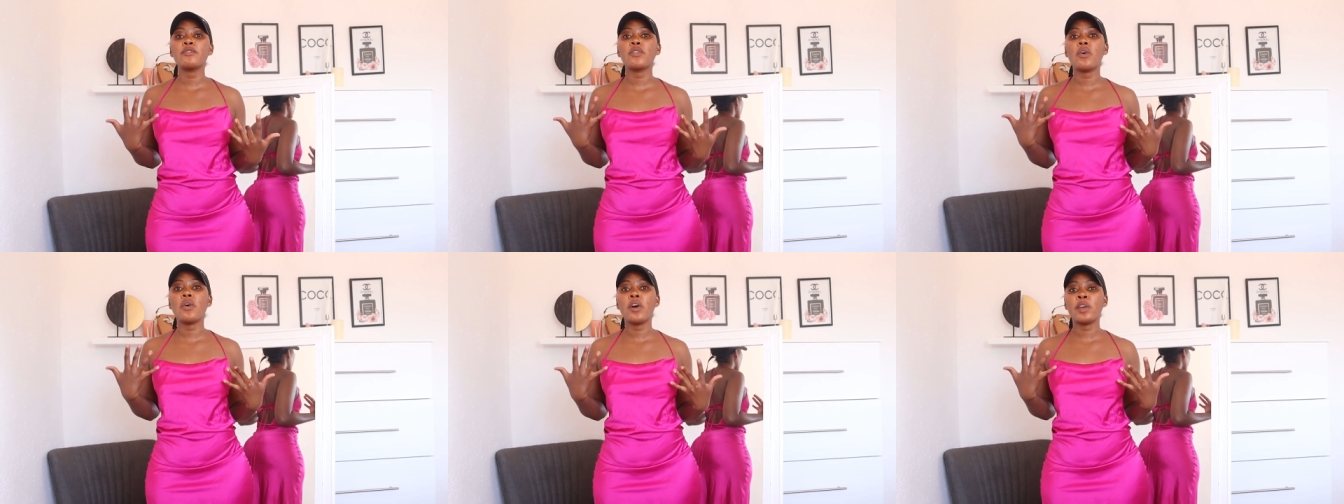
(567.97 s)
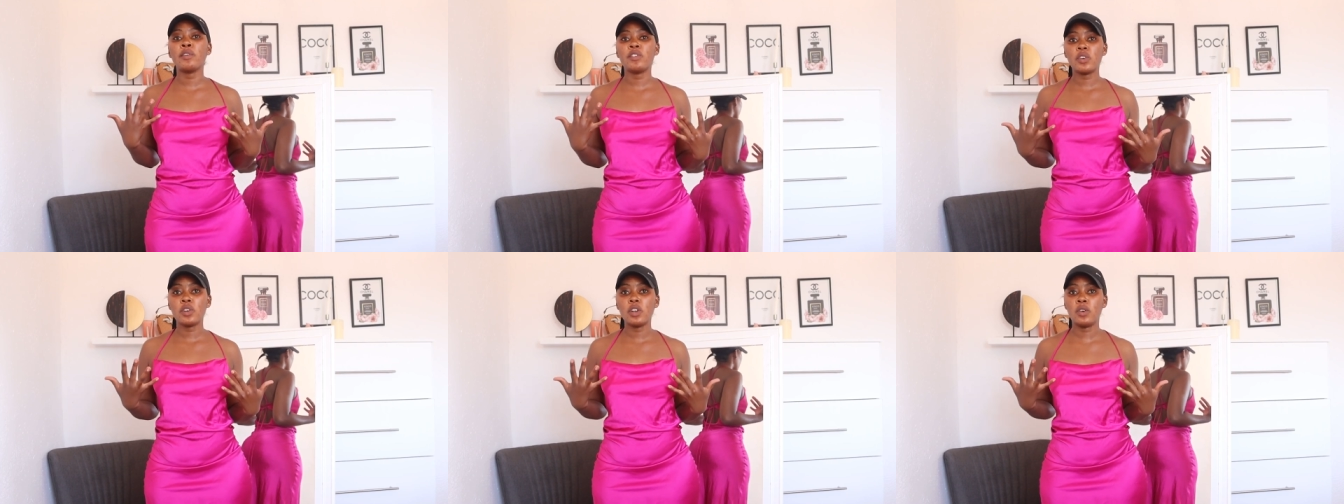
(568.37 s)
for a
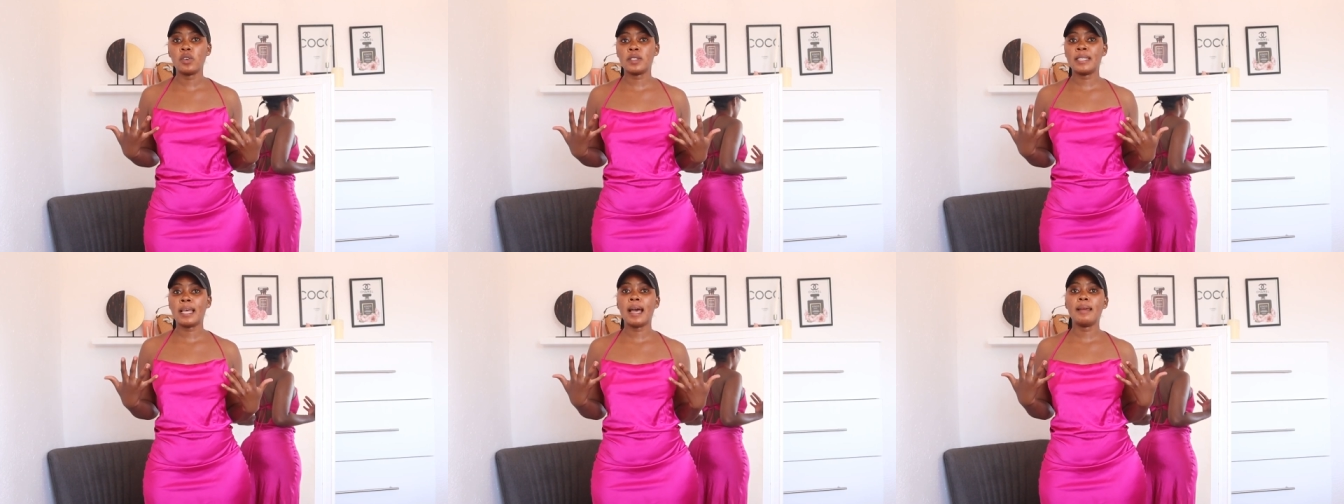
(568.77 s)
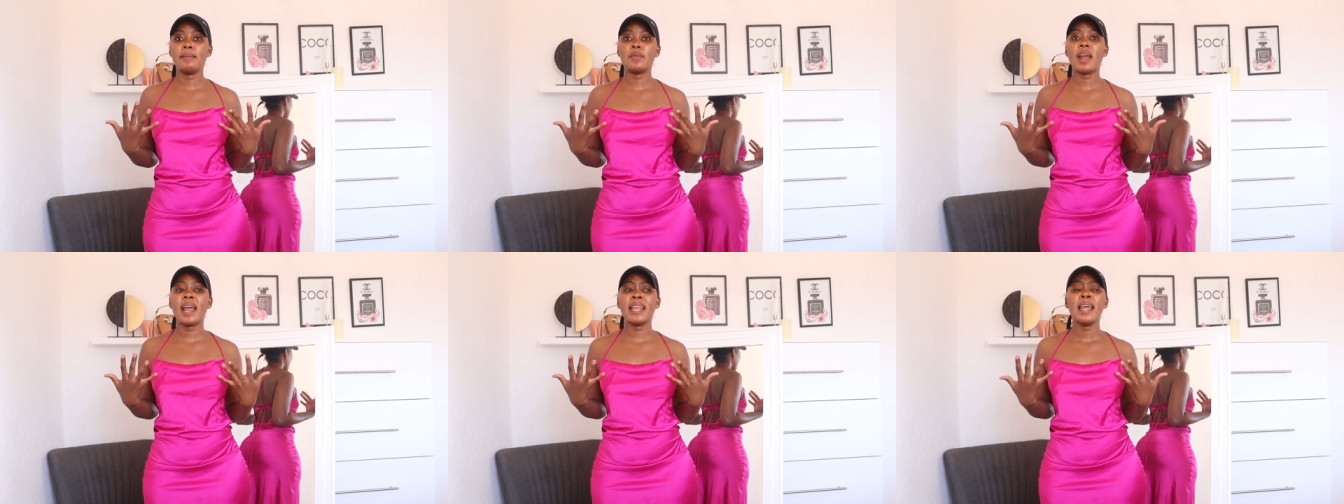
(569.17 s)
very long
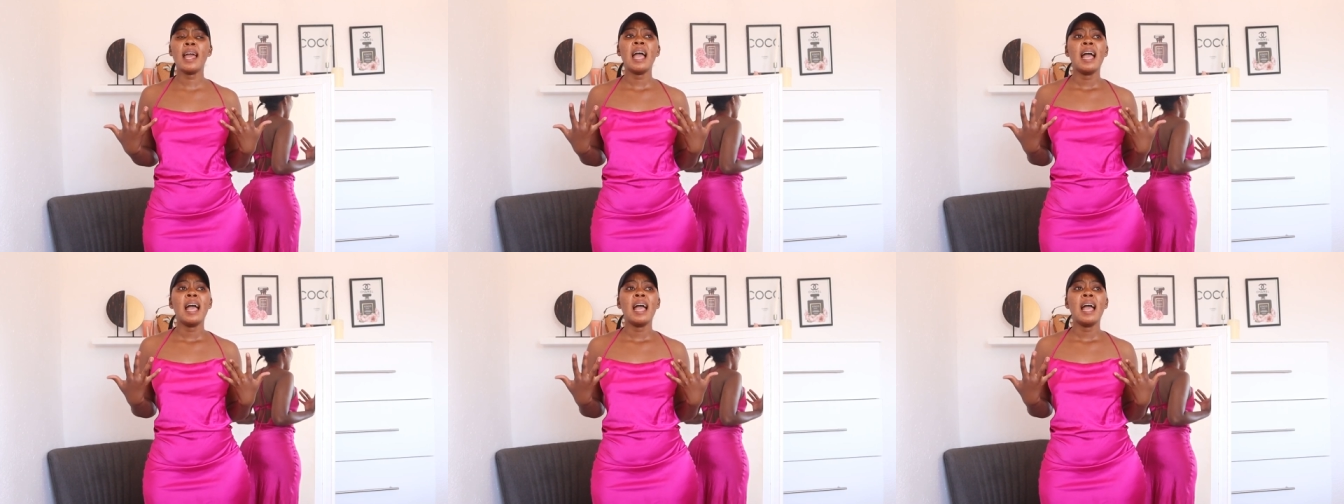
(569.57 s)
time, right?